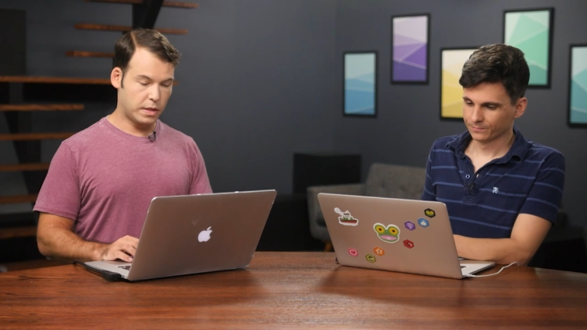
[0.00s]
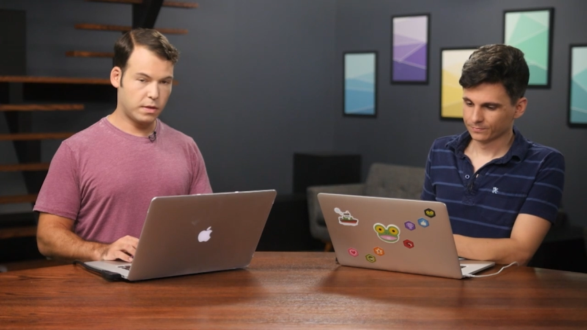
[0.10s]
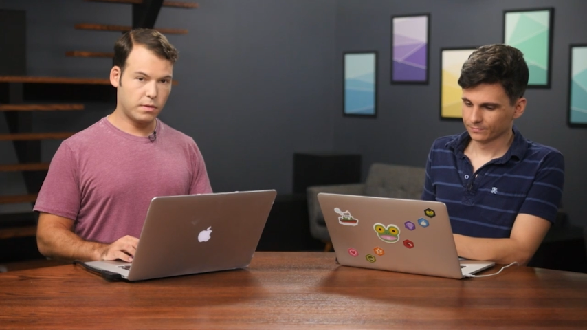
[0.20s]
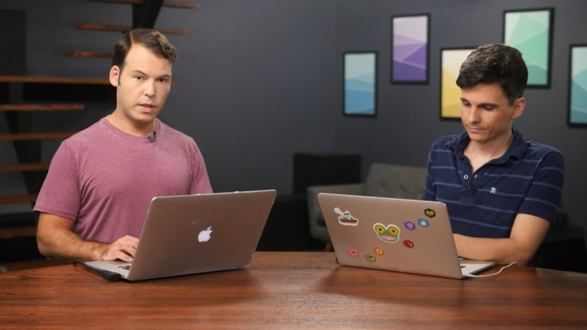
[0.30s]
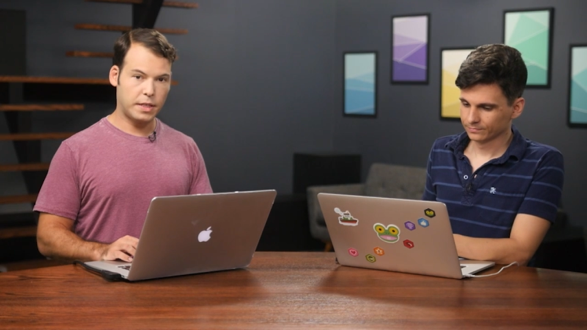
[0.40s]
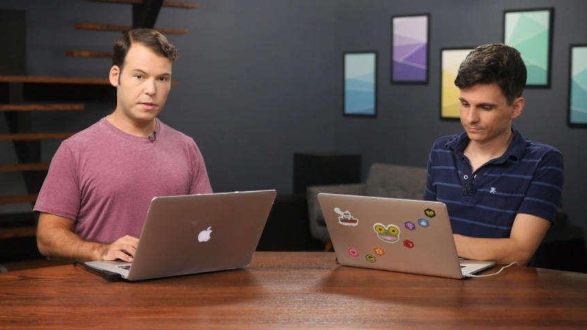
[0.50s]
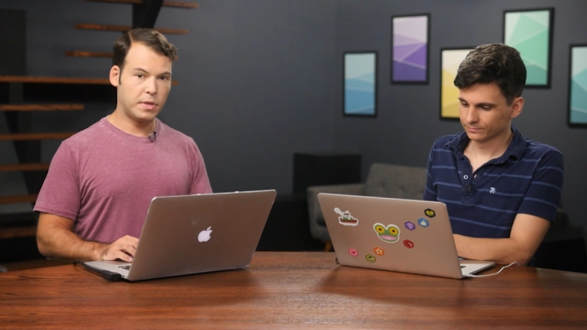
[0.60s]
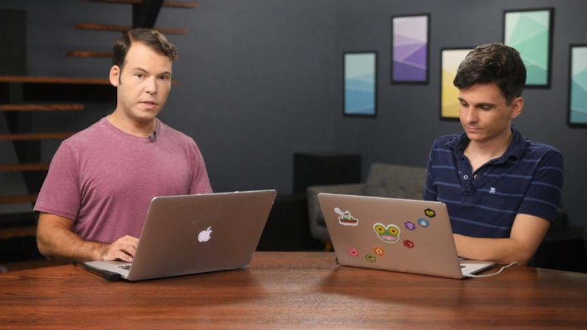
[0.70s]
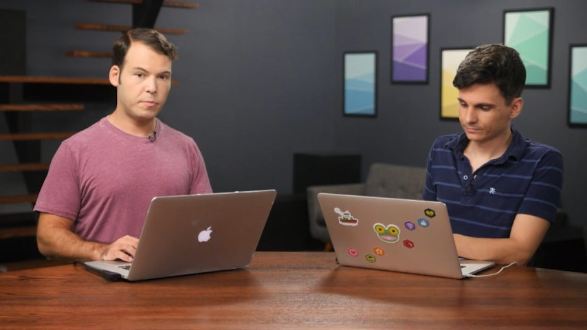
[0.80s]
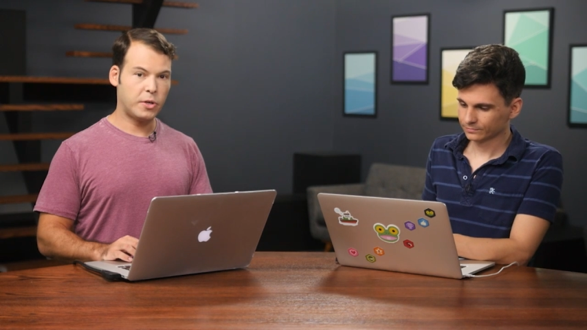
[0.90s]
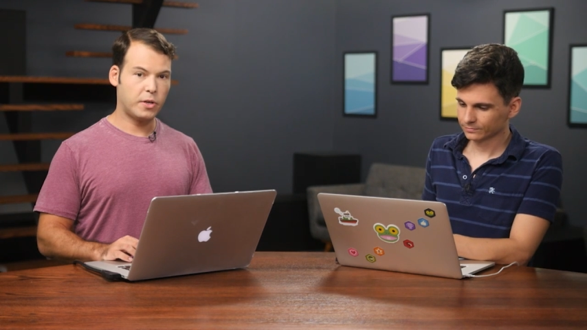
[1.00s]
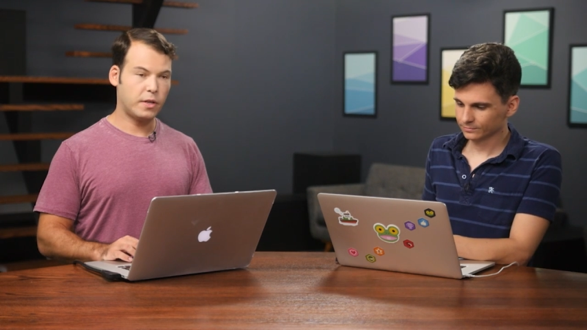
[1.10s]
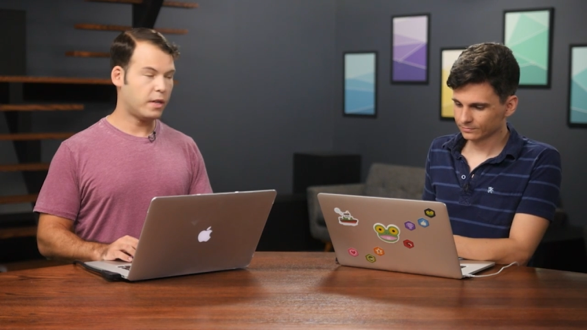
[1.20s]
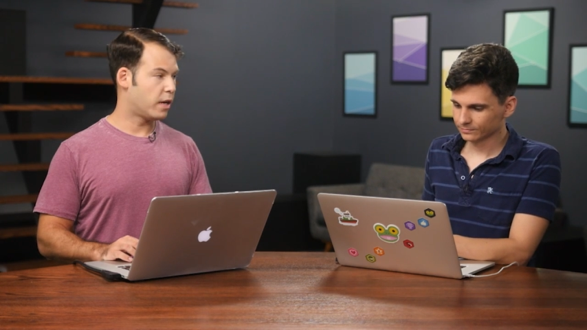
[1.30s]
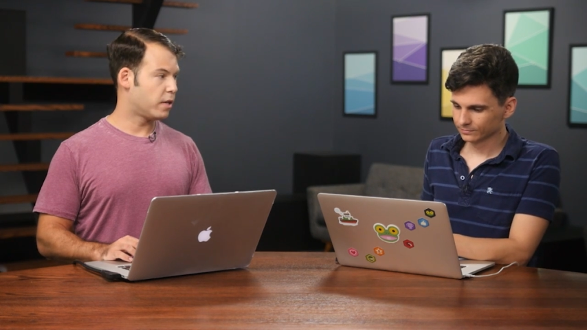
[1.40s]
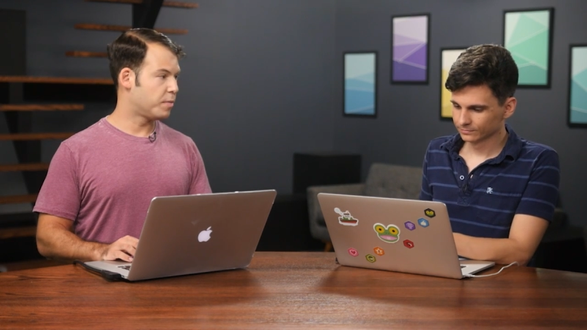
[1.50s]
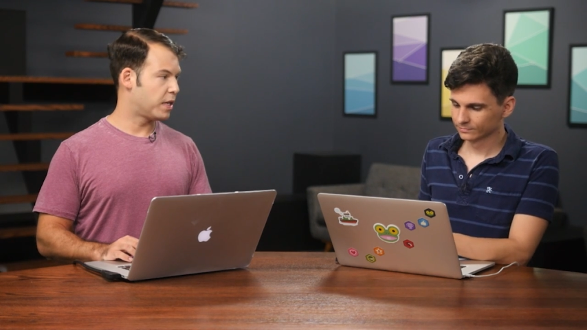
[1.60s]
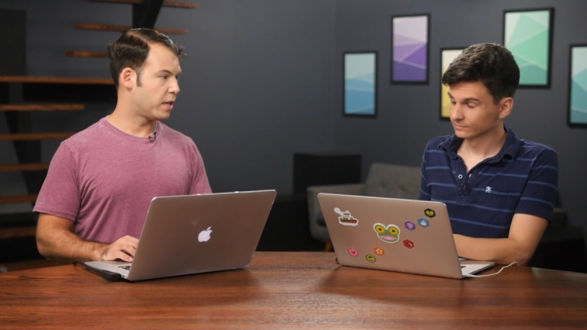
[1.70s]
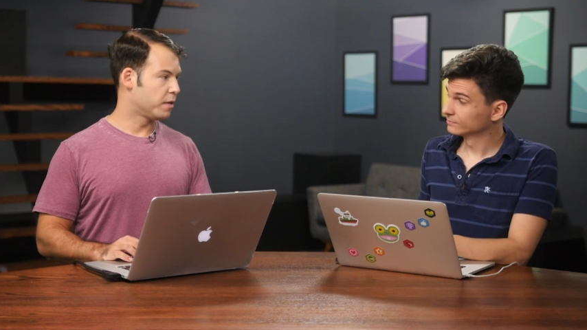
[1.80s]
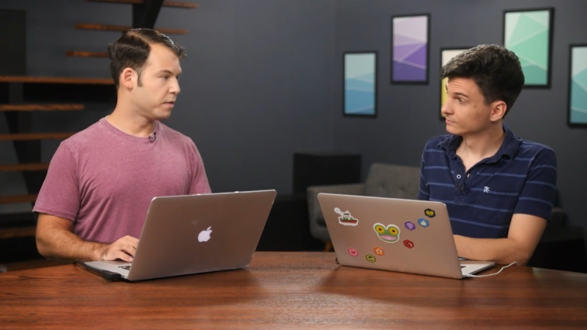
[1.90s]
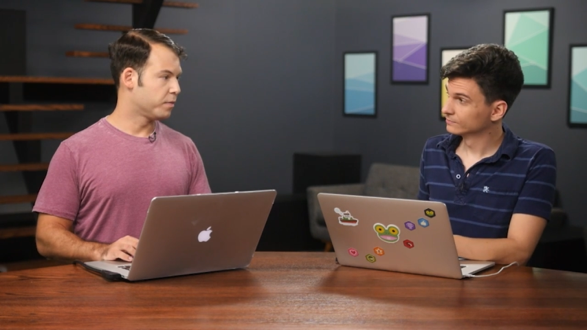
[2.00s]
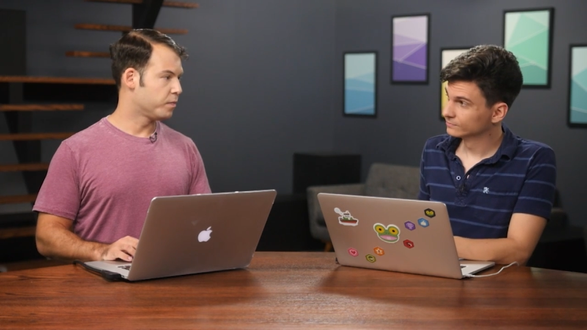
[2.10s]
Speaker 1: That's, that's mean-spirited and upsetting.